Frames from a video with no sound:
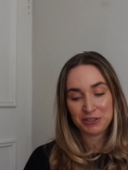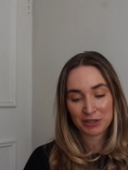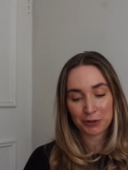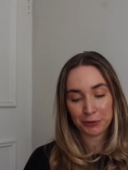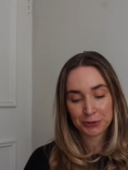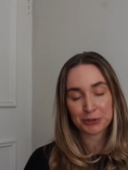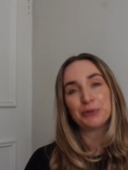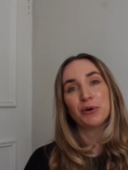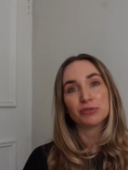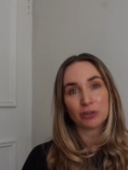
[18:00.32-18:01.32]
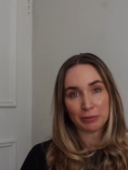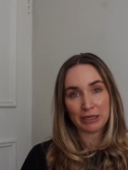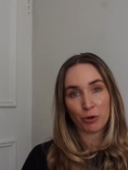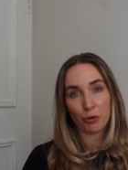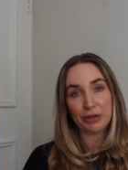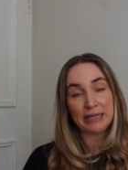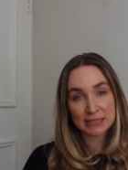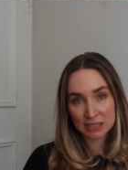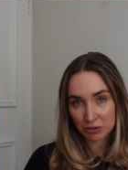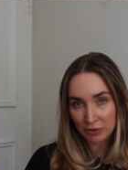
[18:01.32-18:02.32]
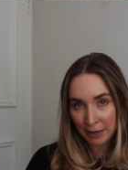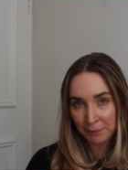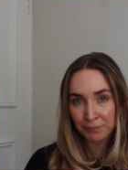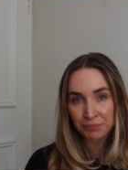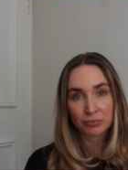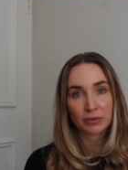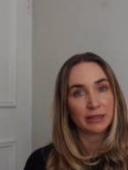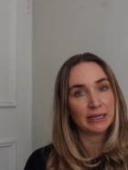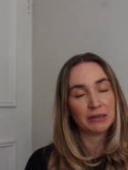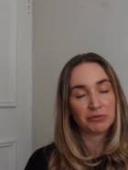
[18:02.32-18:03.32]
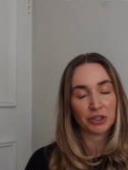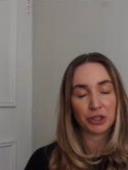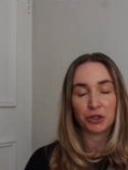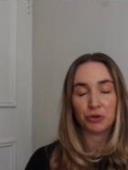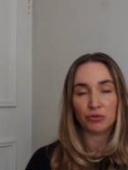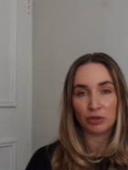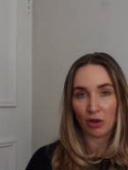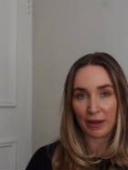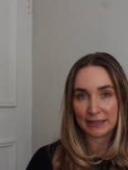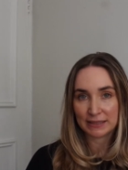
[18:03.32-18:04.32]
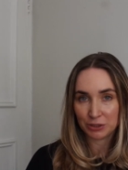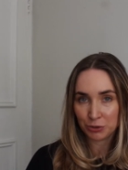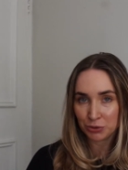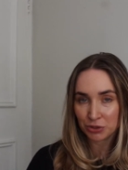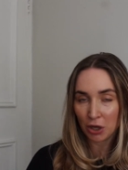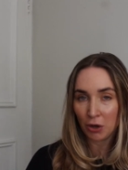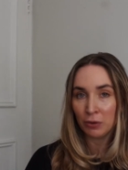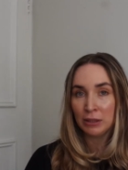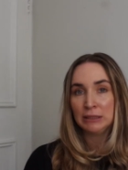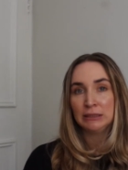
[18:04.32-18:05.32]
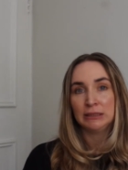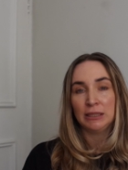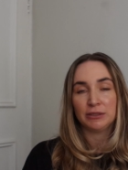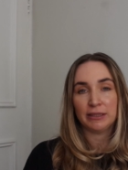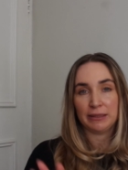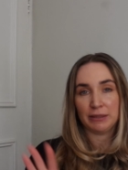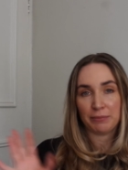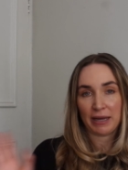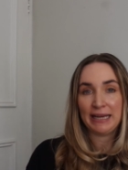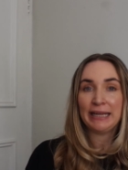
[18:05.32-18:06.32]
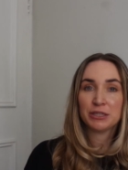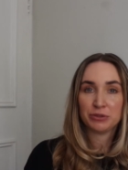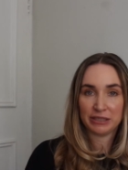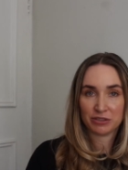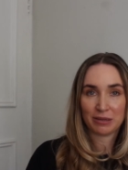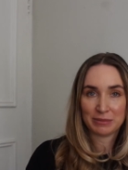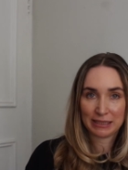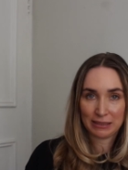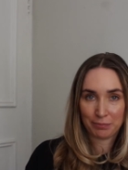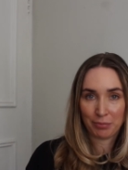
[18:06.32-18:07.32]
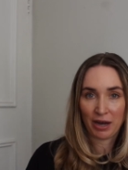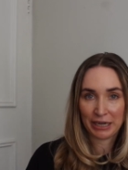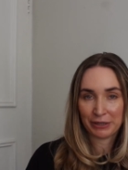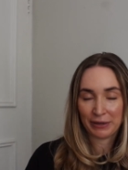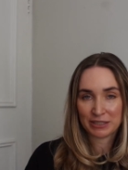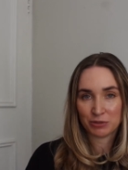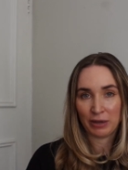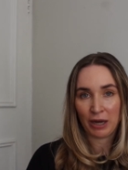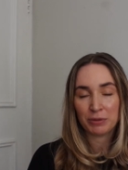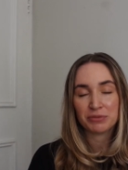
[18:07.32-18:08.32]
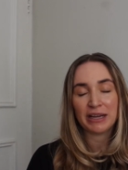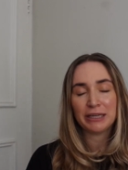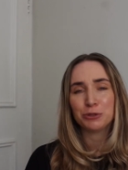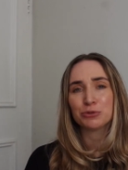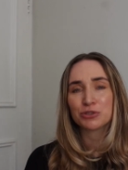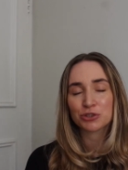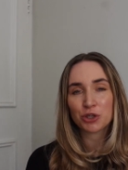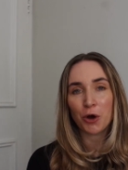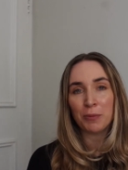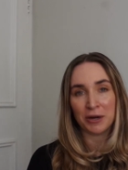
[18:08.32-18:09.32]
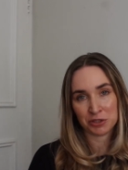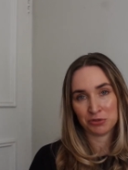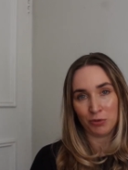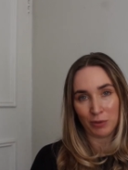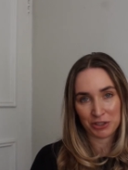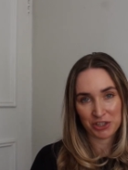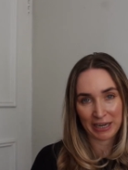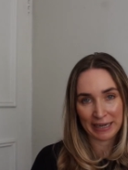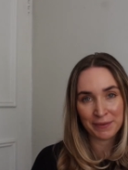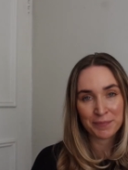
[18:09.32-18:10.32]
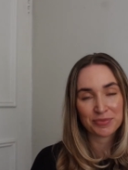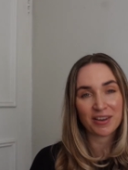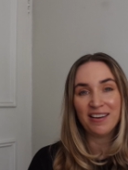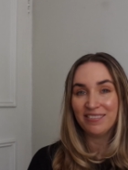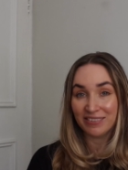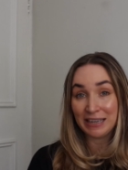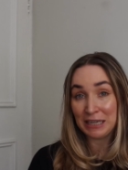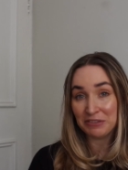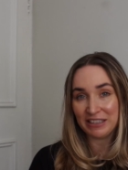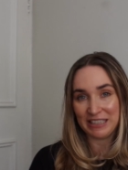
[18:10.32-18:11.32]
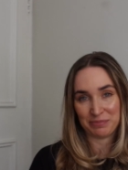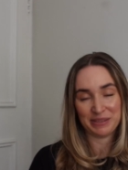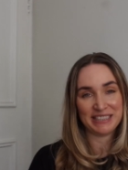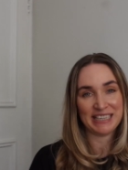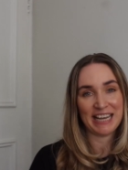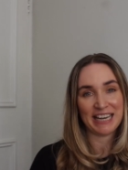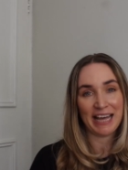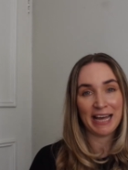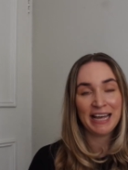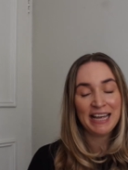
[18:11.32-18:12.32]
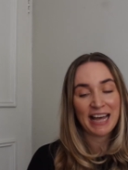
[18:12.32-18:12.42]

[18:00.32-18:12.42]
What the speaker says: And you can also follow me on Instagram if you would like to do so. My link to the Instagram is in the bio as well. But thank you so much for watching. I really, really appreciate it.